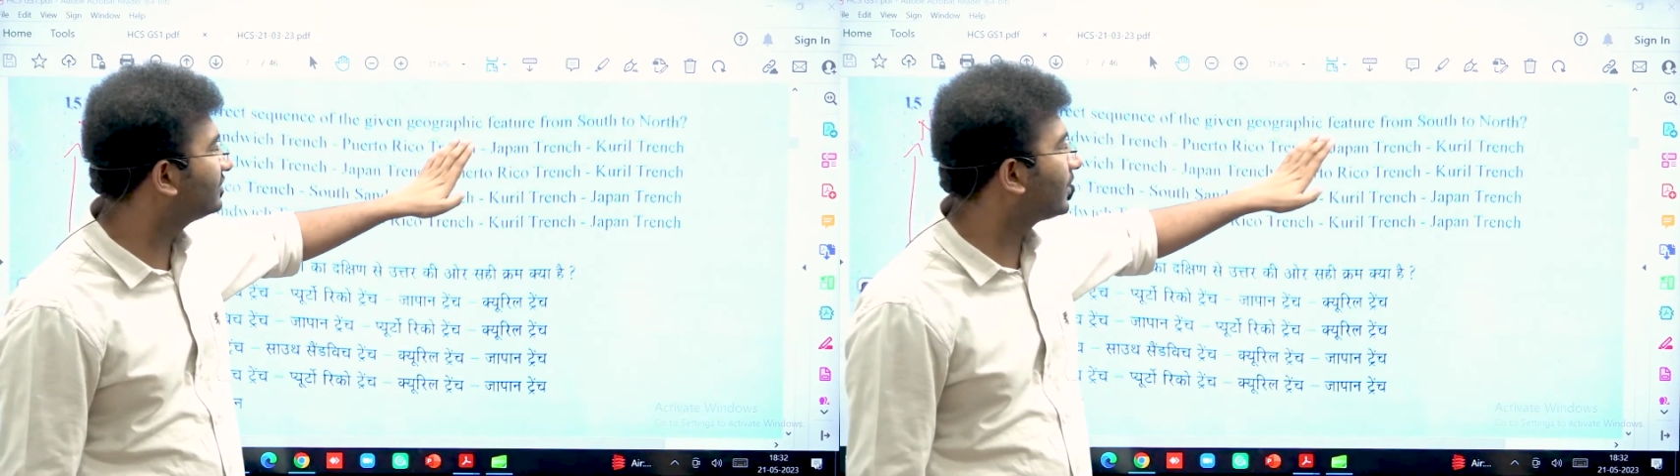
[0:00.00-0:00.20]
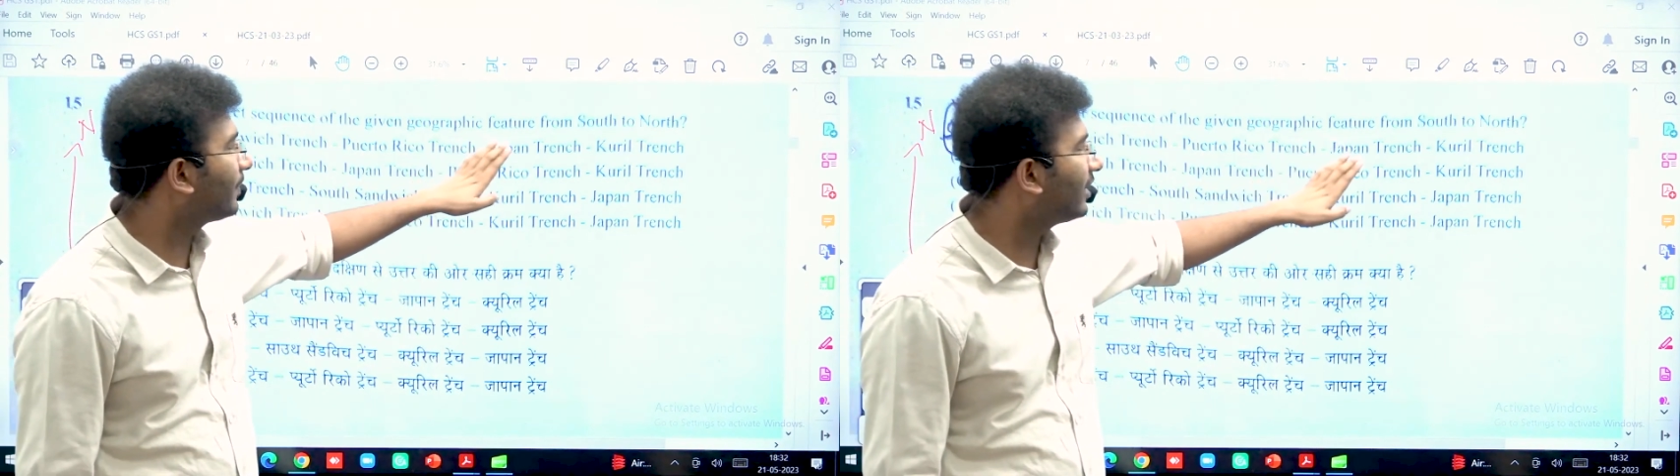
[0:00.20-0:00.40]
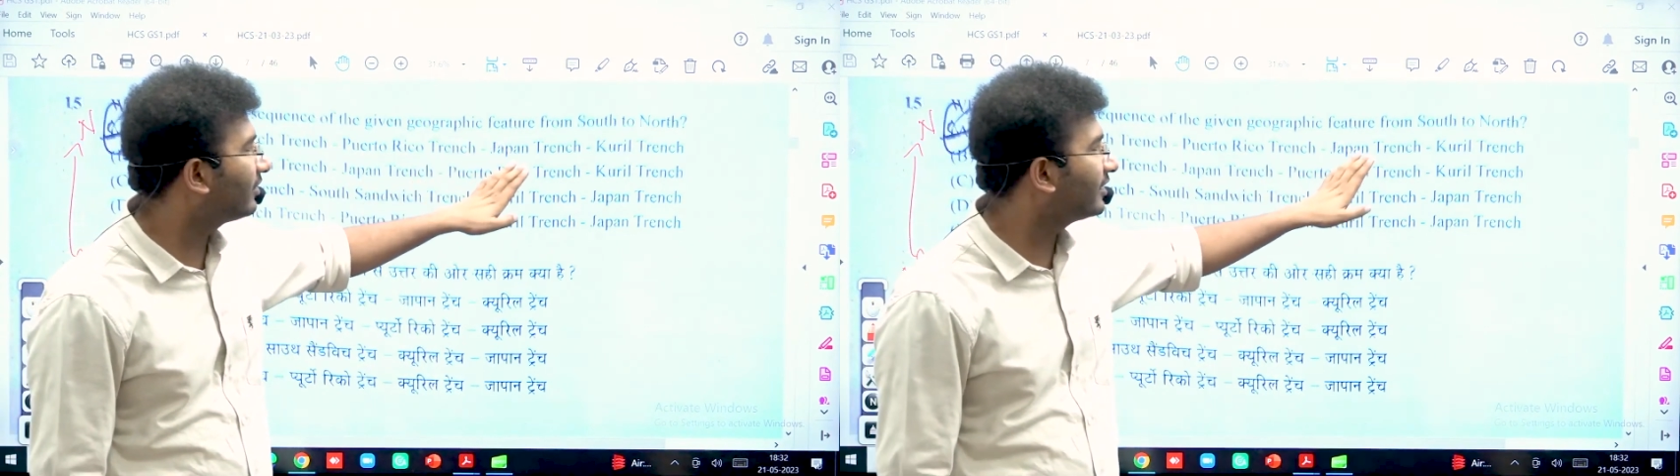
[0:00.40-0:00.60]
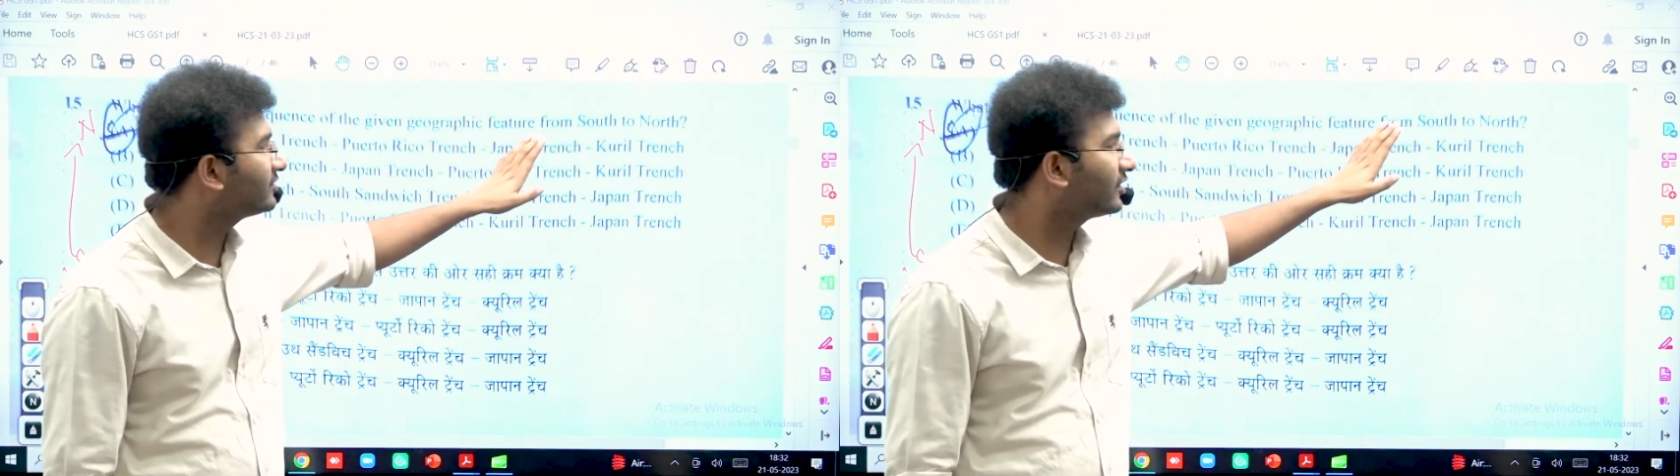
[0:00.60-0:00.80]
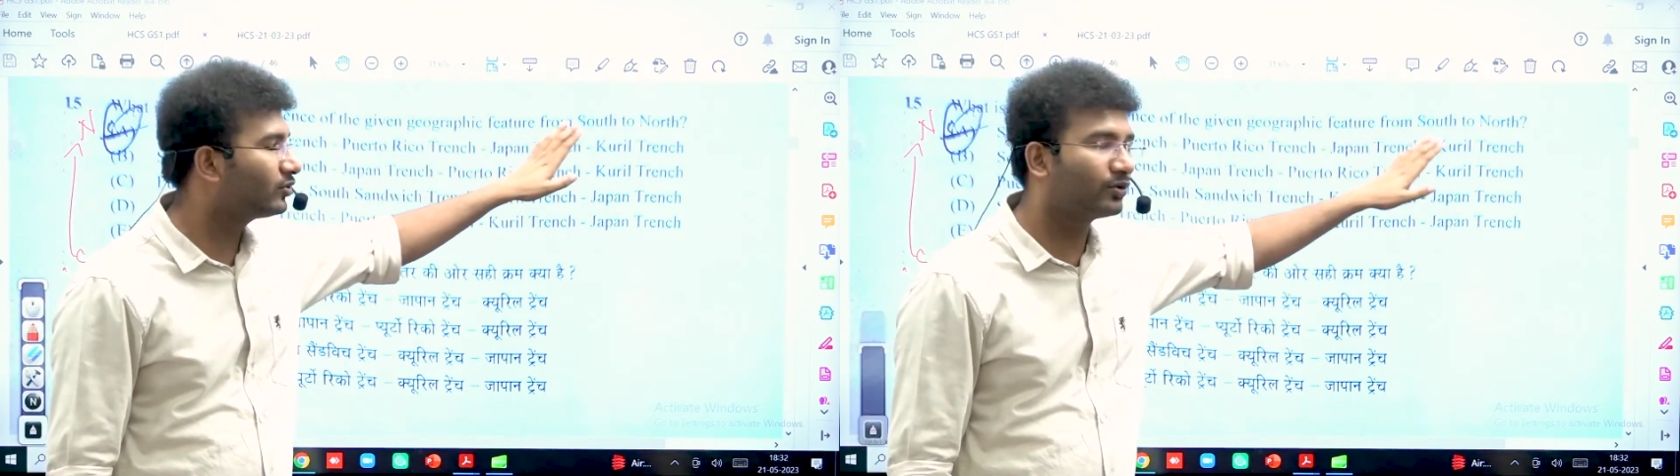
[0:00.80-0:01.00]
Japan Trench
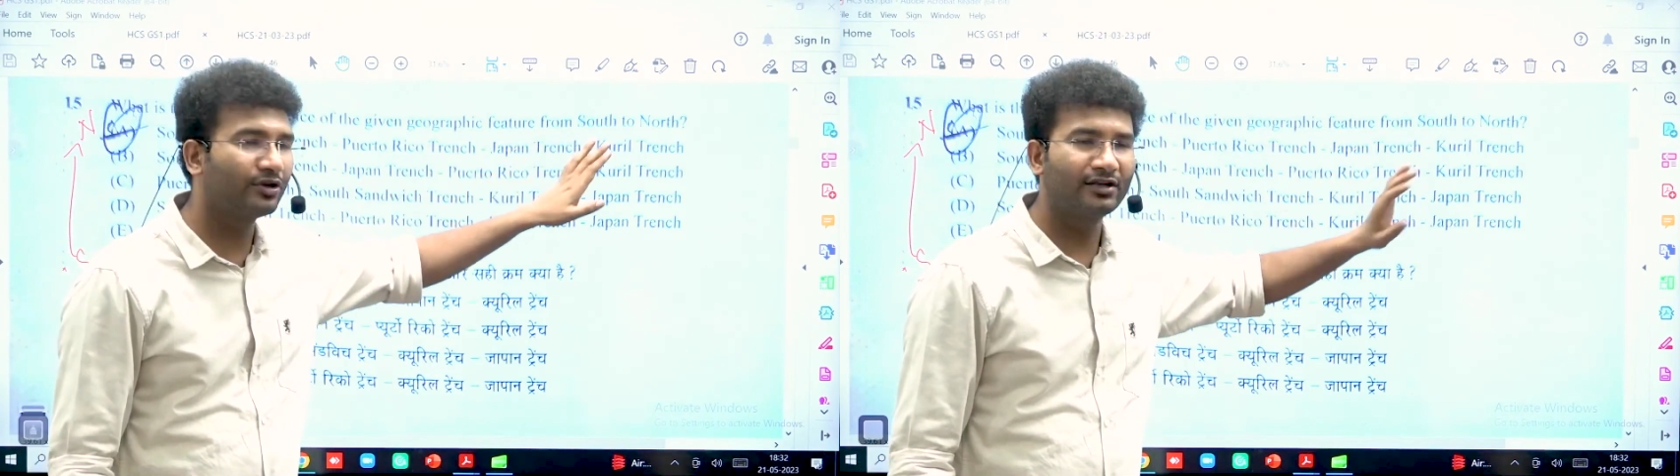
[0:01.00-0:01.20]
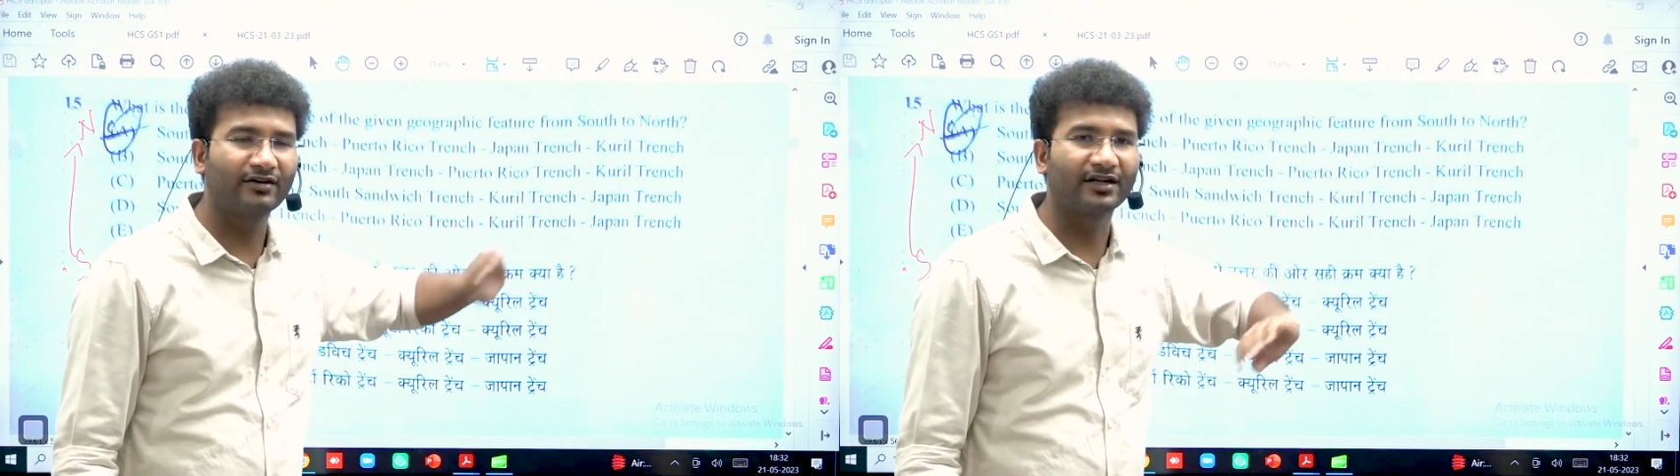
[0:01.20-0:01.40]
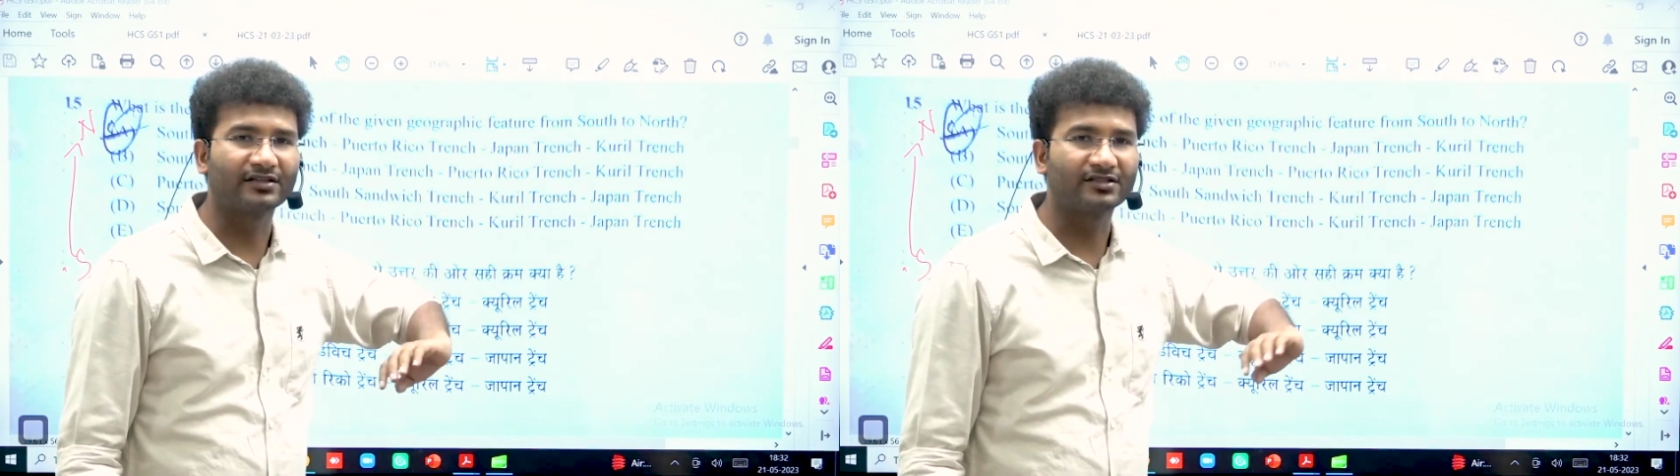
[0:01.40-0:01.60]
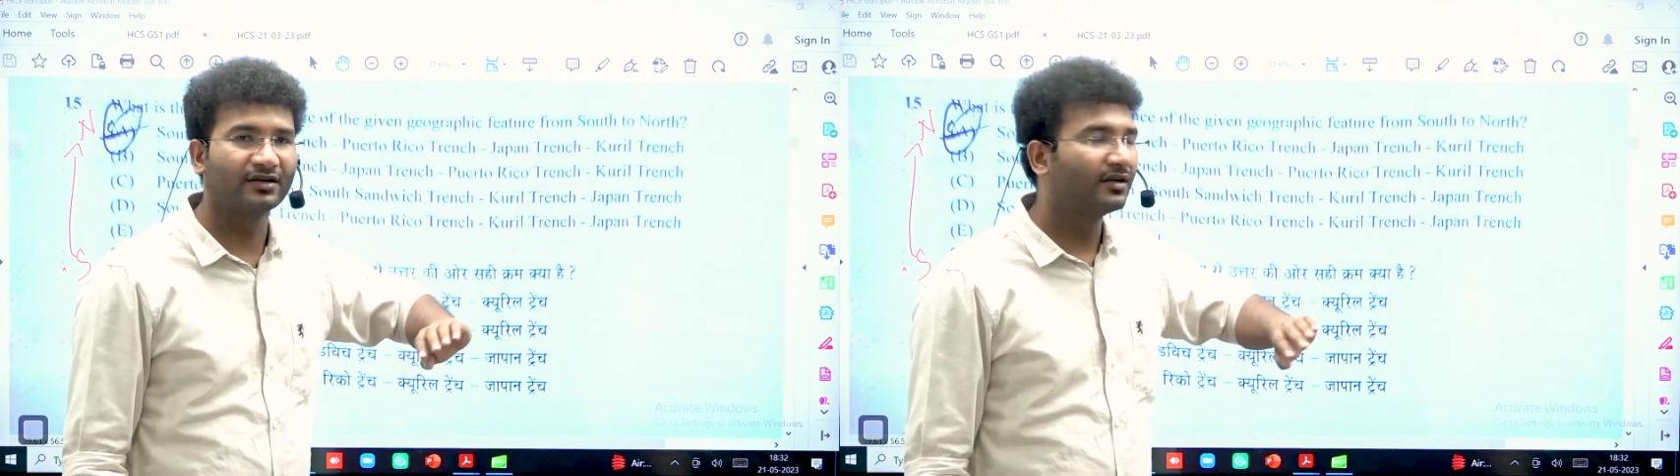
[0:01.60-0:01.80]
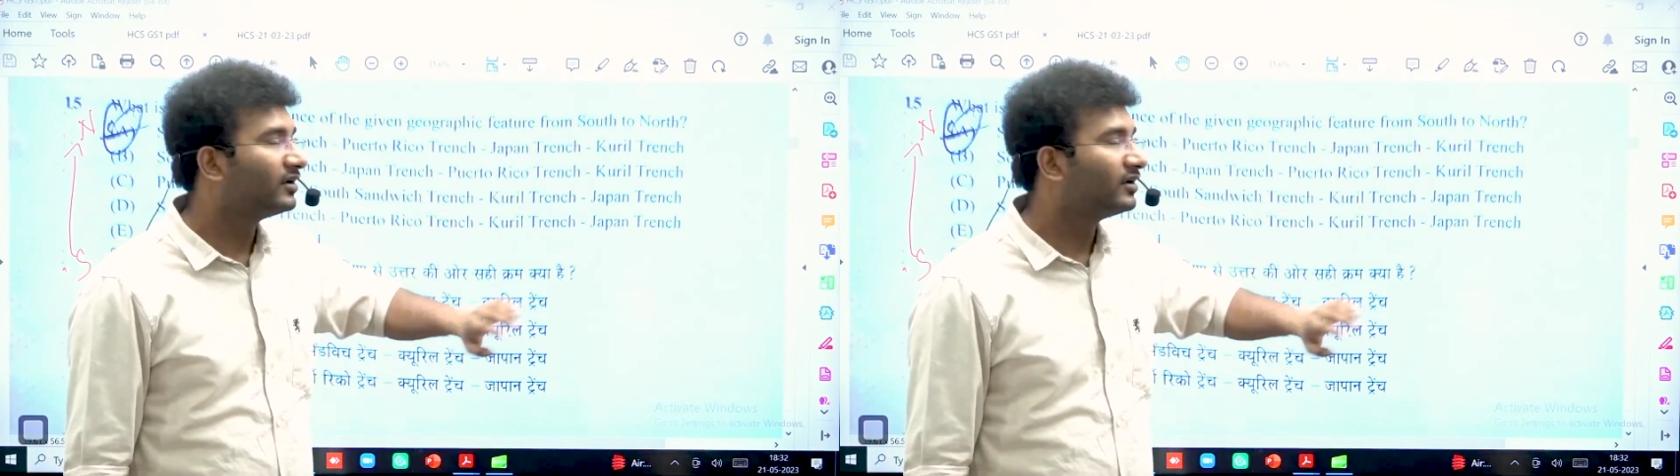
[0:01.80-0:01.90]
and Kurilia Trench.